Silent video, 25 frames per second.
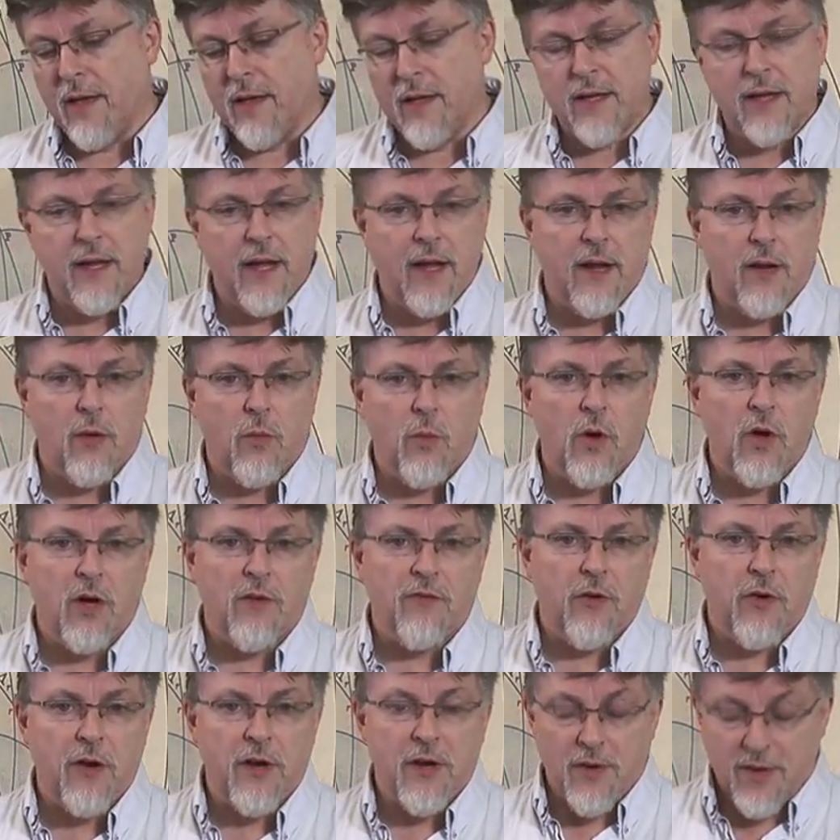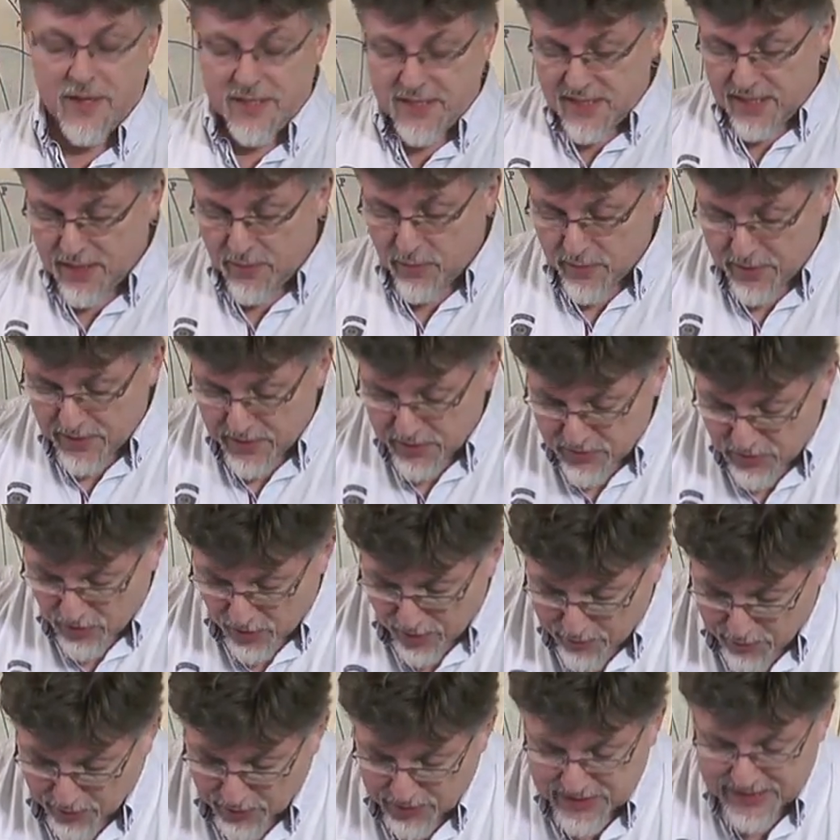it'll work very nicely with the
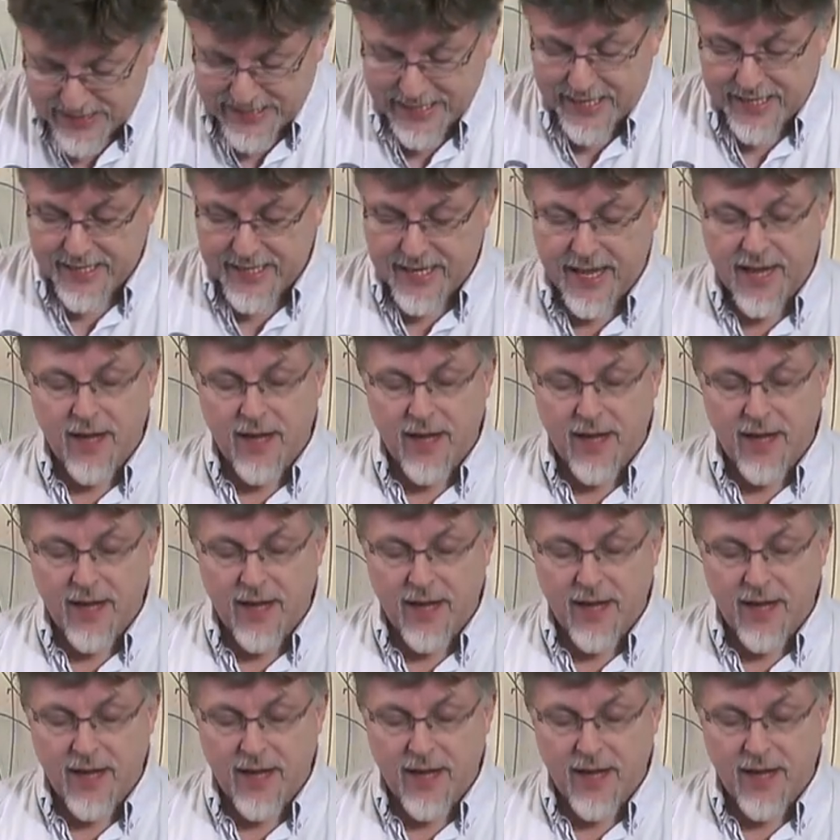tripod set